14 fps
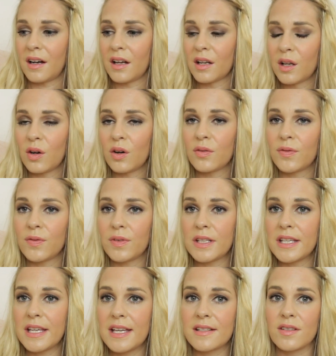a lot of
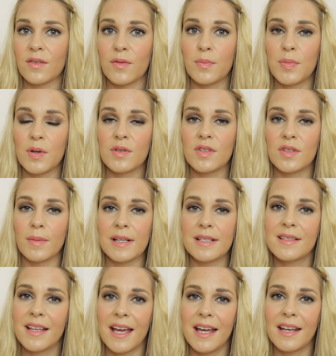years of abuse to my
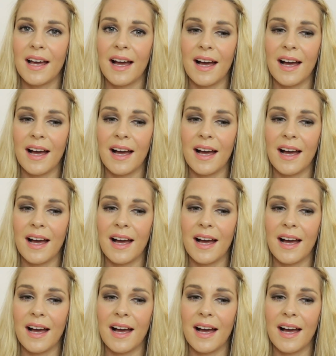skin,